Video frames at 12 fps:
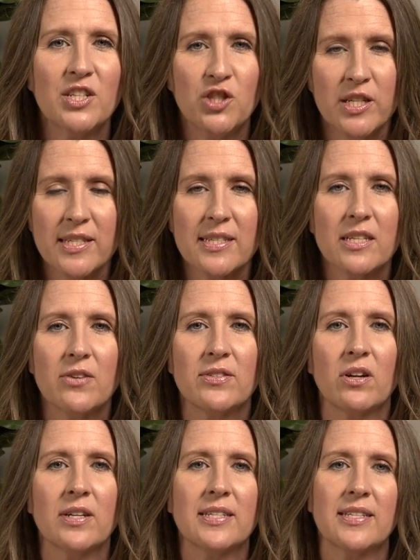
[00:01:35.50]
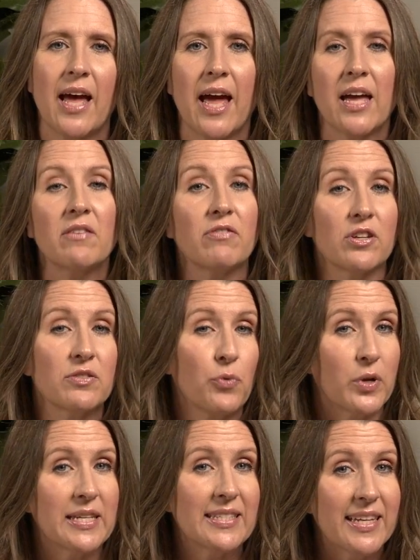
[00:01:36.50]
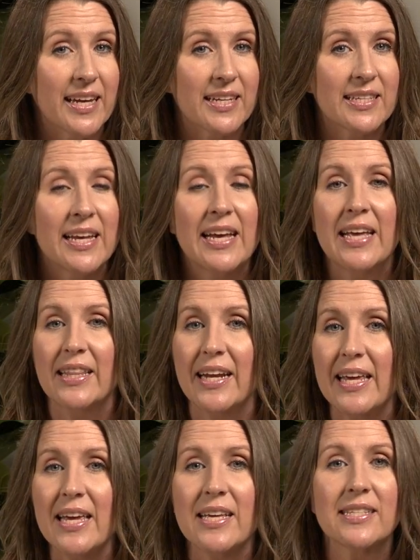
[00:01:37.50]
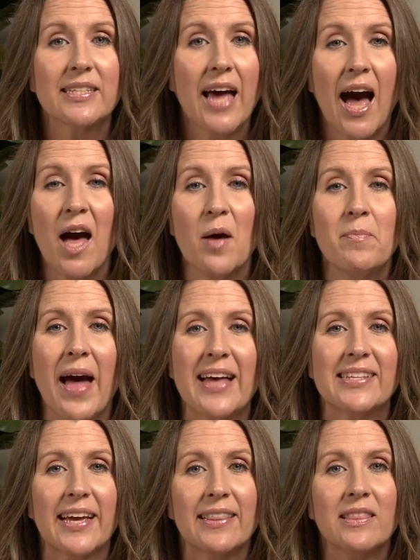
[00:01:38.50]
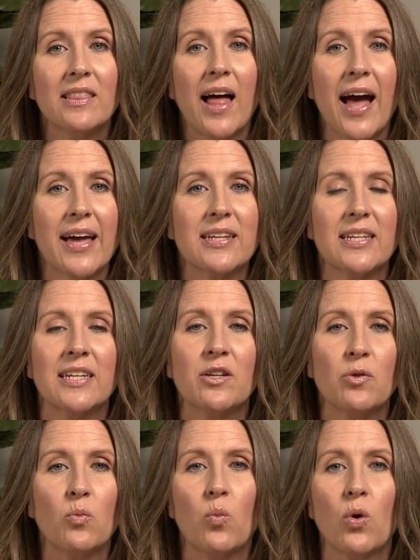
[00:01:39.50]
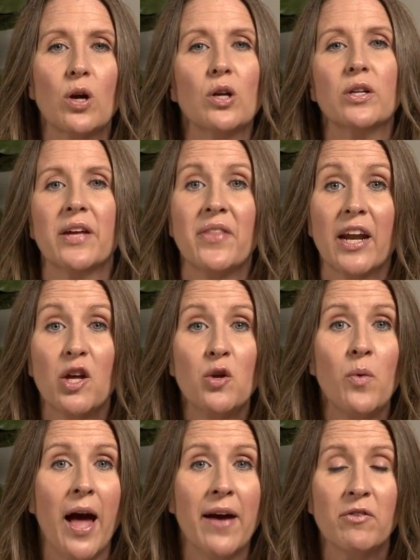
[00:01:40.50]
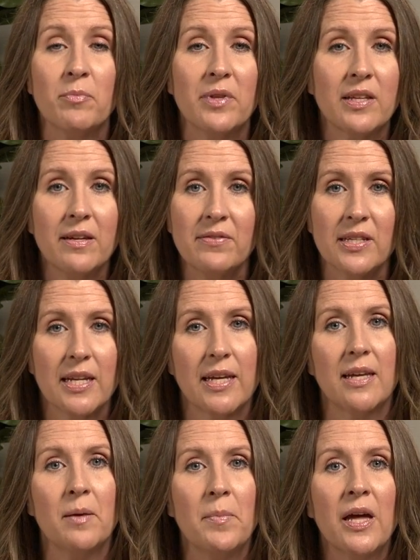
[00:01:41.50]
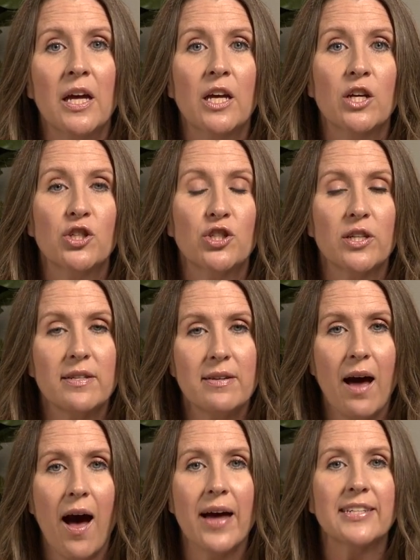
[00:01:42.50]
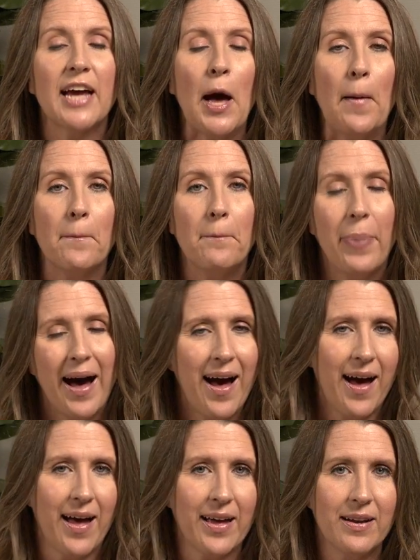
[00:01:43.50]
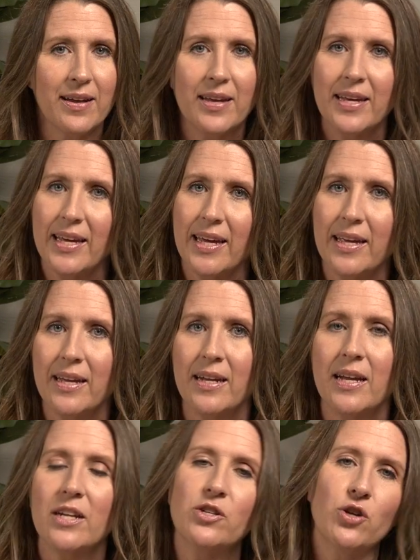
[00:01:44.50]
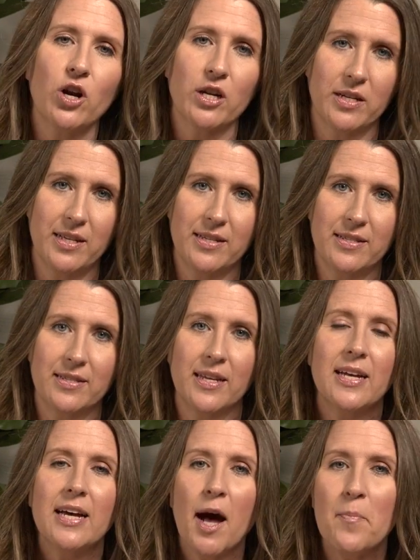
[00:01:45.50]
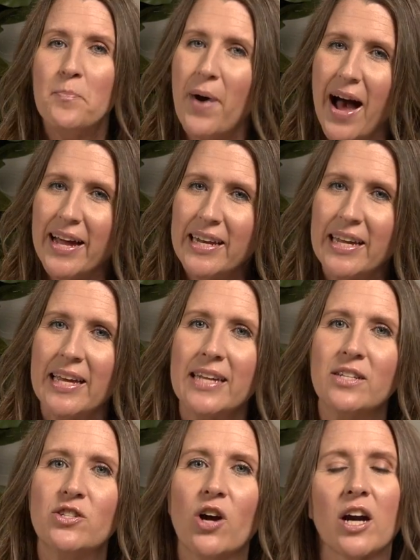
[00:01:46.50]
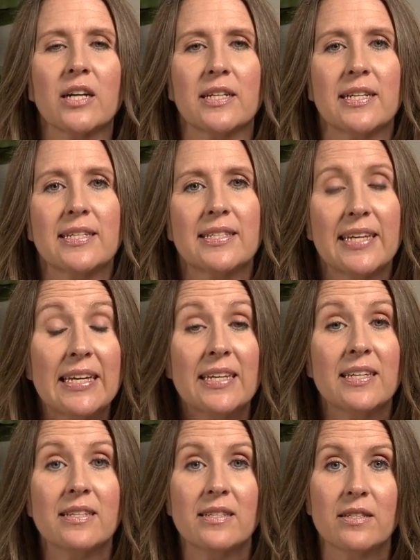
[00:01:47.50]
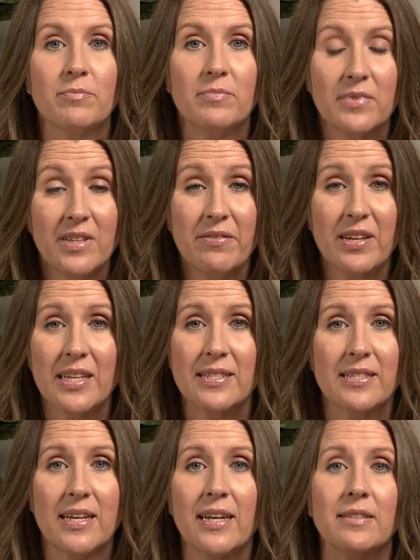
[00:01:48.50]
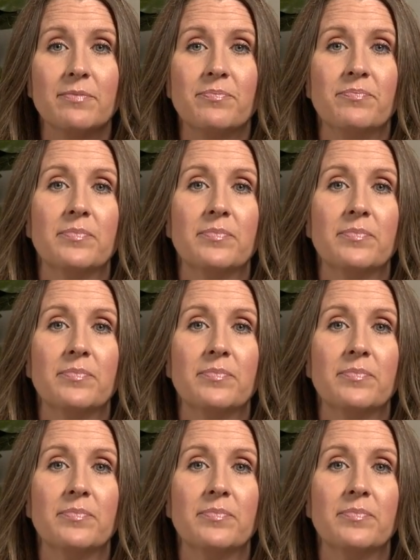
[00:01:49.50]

Jesus goes on to say in verse 46 that he has come as a light into the world, and that whoever believes in him should not abide in darkness. Abiding in darkness is living in sin.